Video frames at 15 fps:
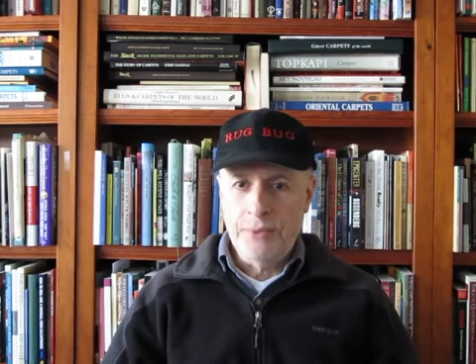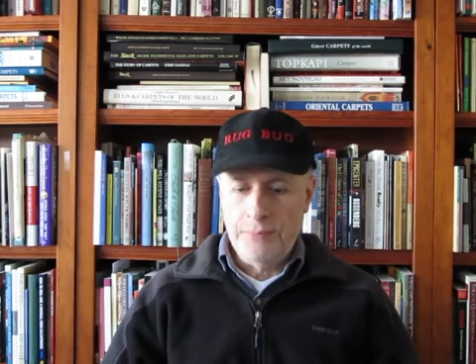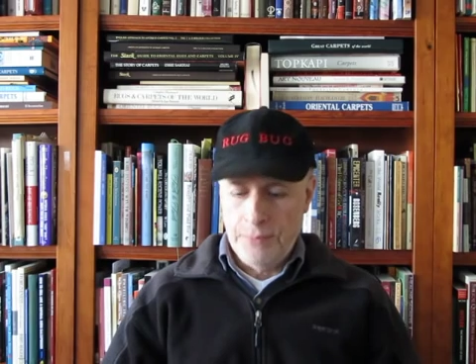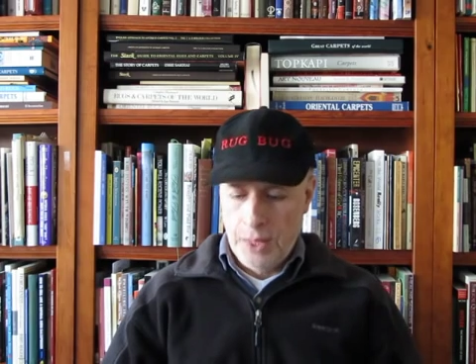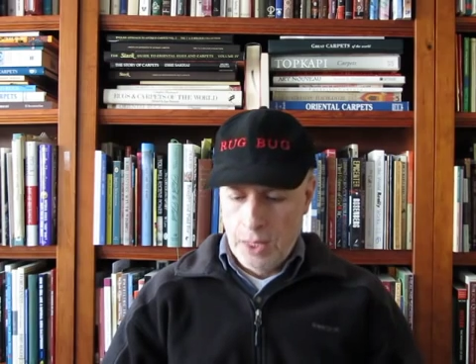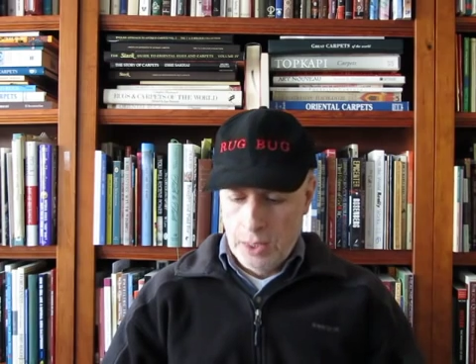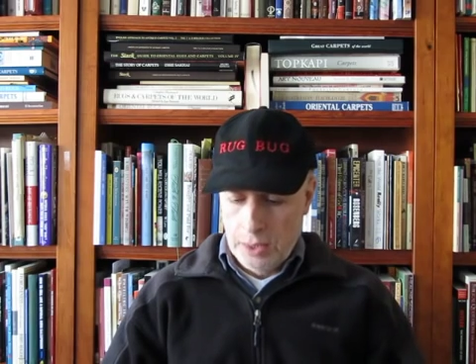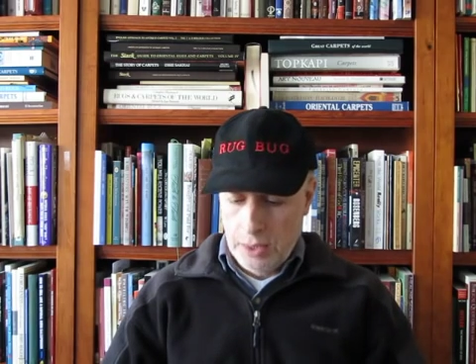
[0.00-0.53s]
them.
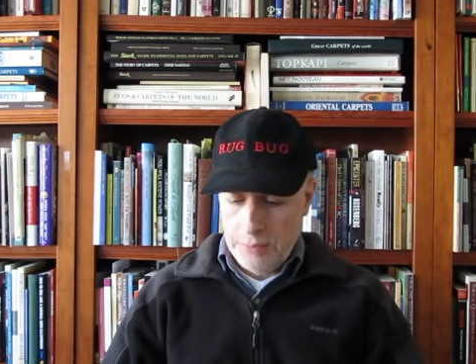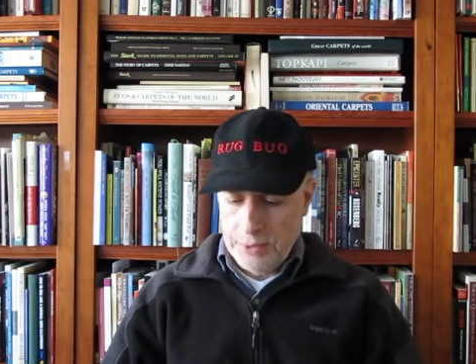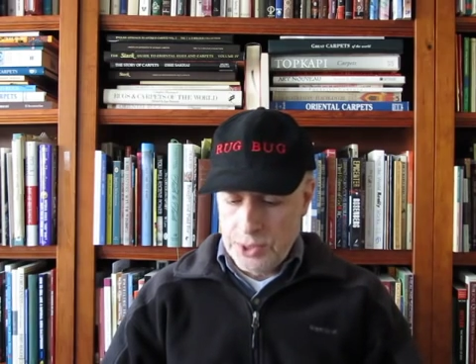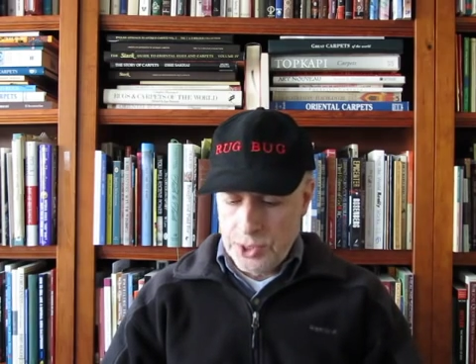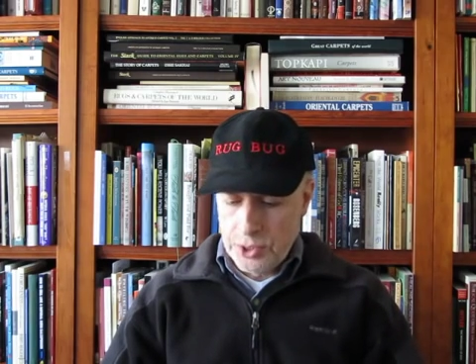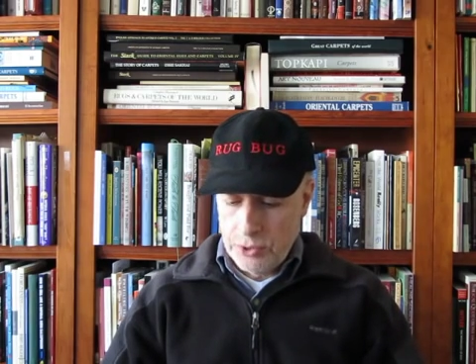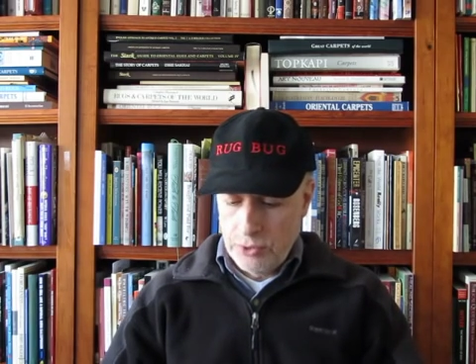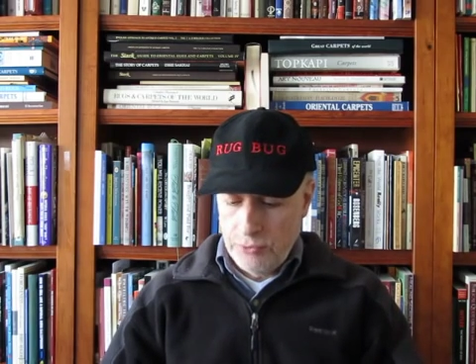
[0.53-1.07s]
Let me
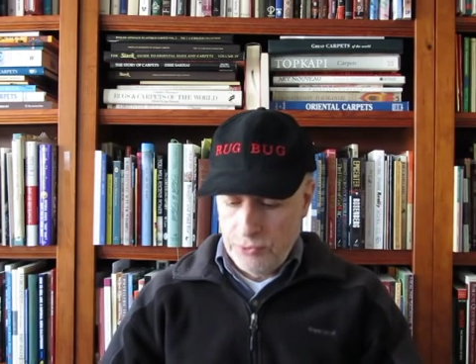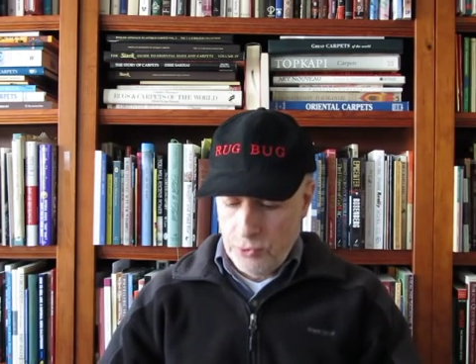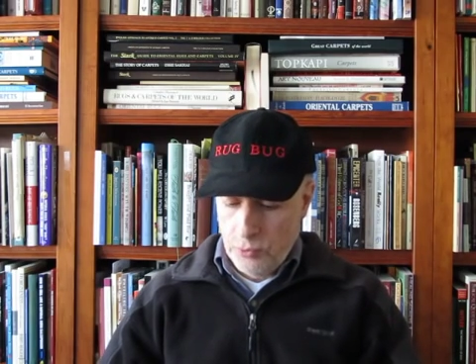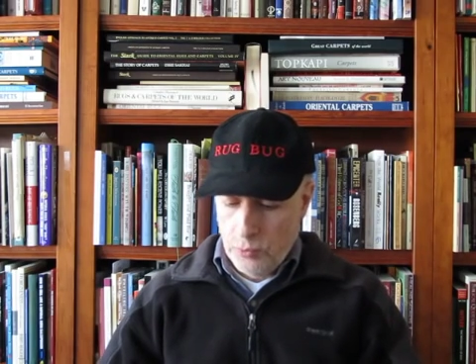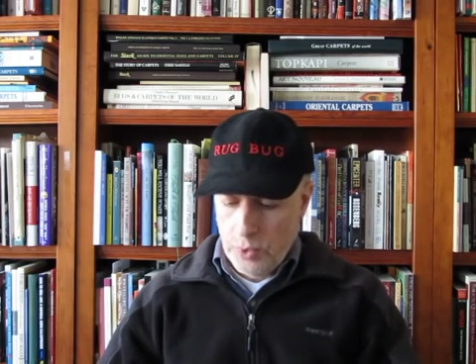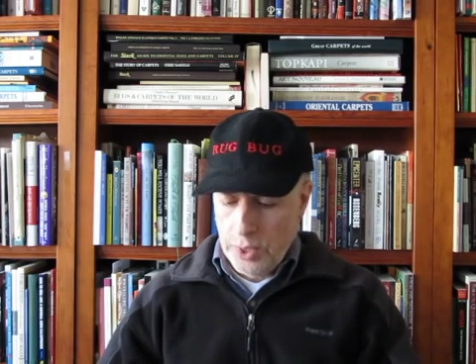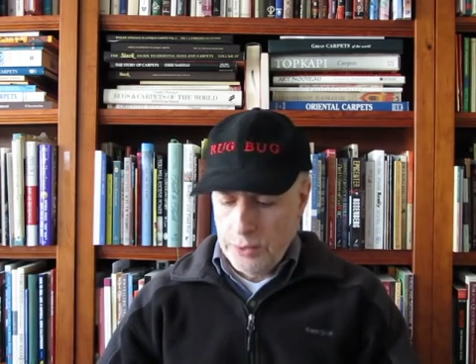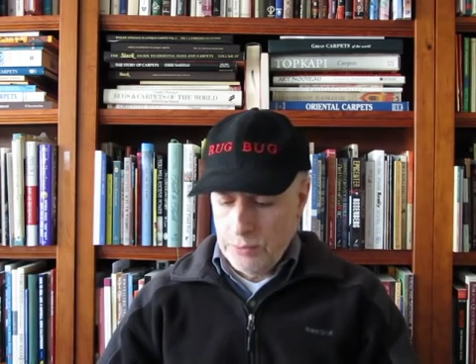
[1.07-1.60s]
show you a few.
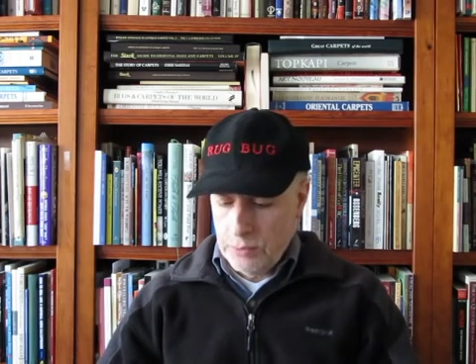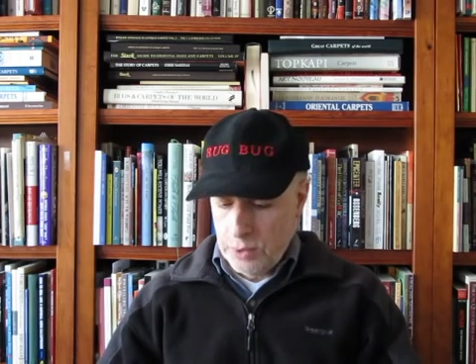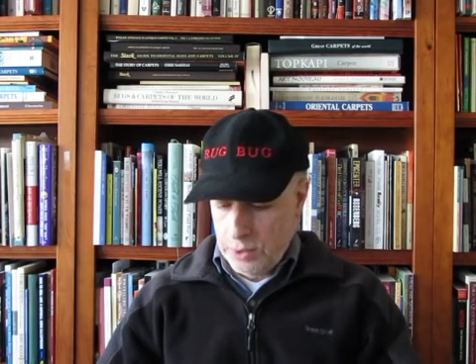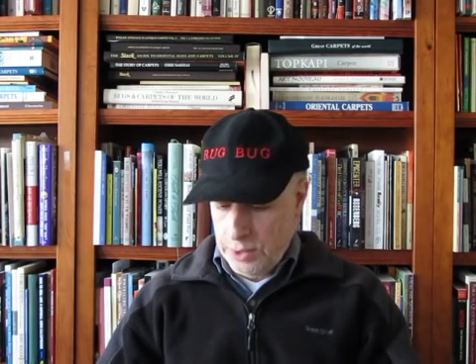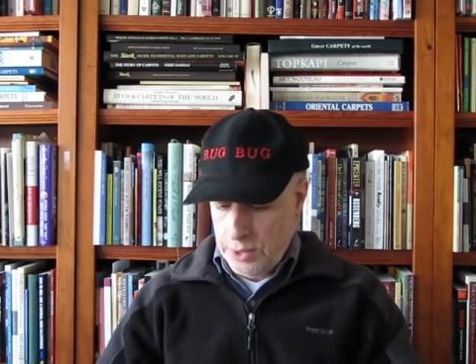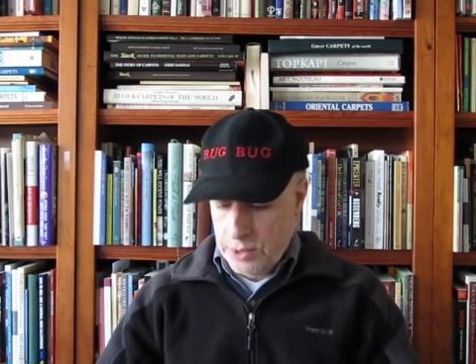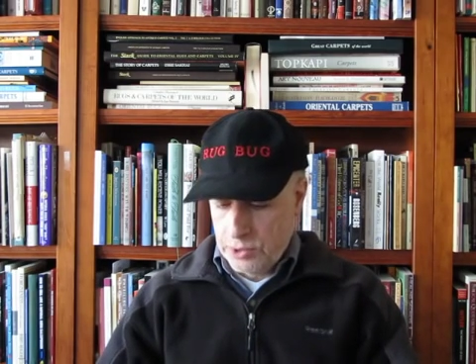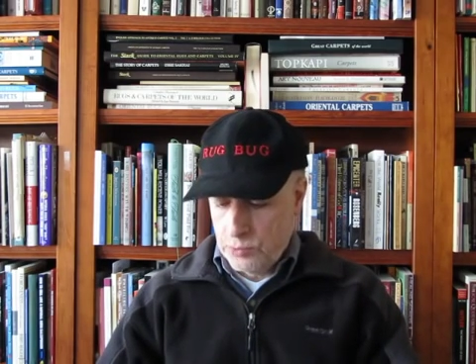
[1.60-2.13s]

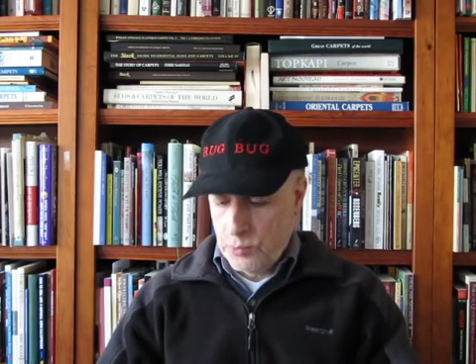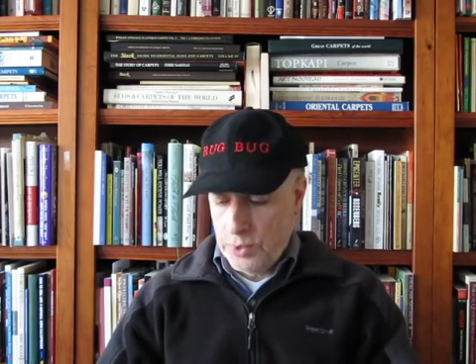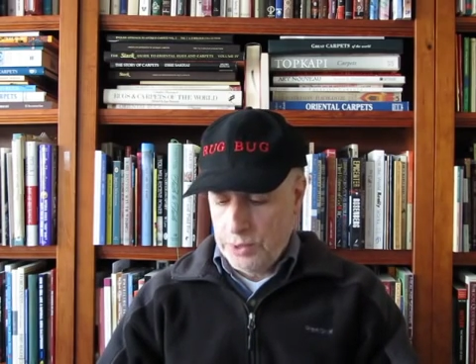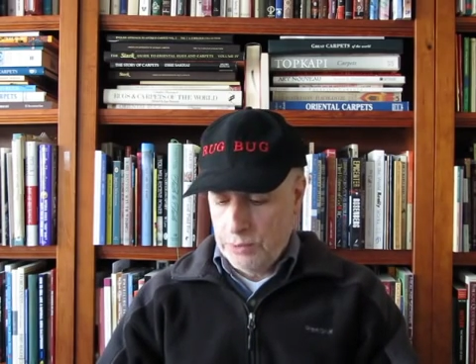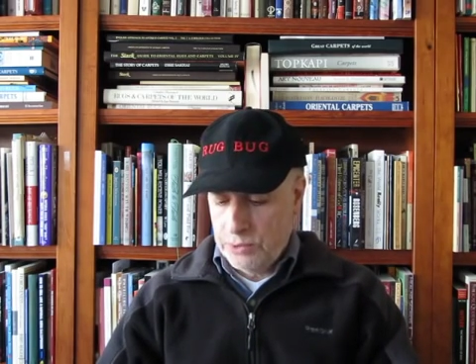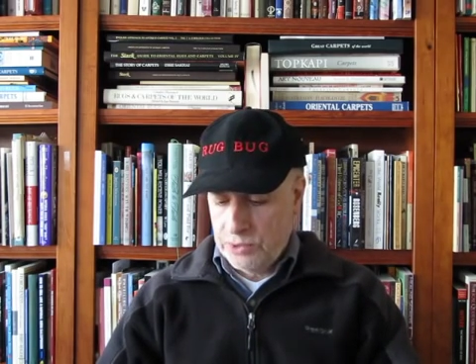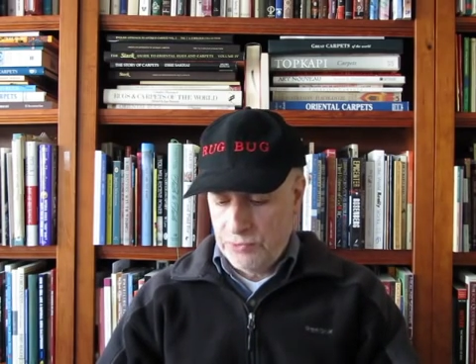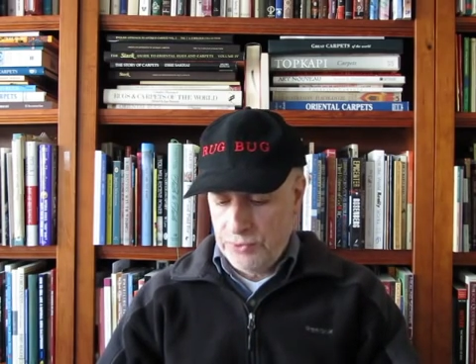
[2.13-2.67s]
Here's one
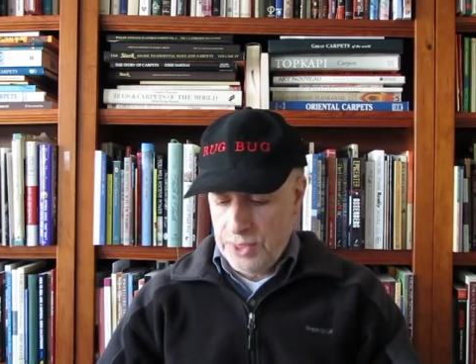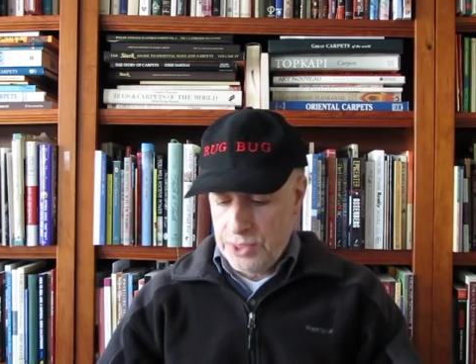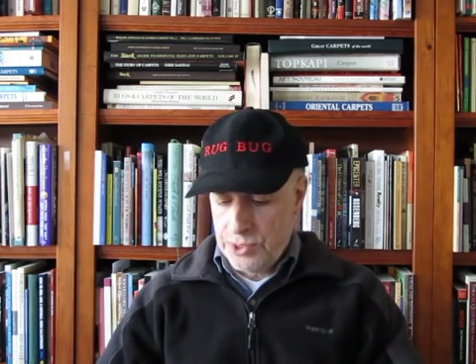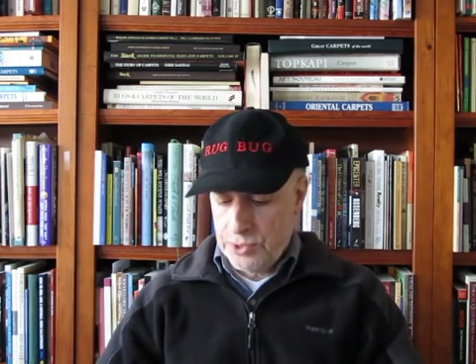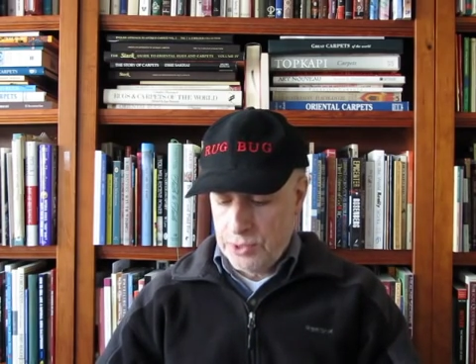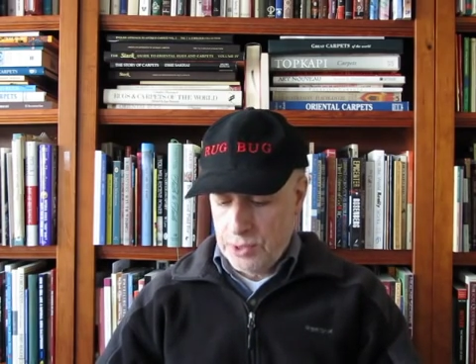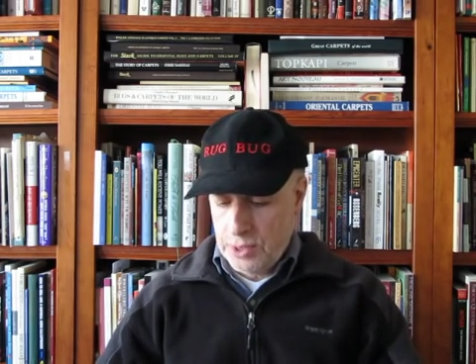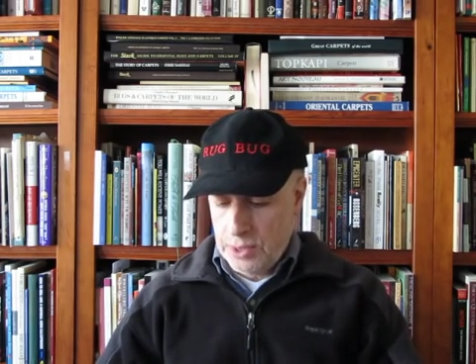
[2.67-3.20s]
that was featured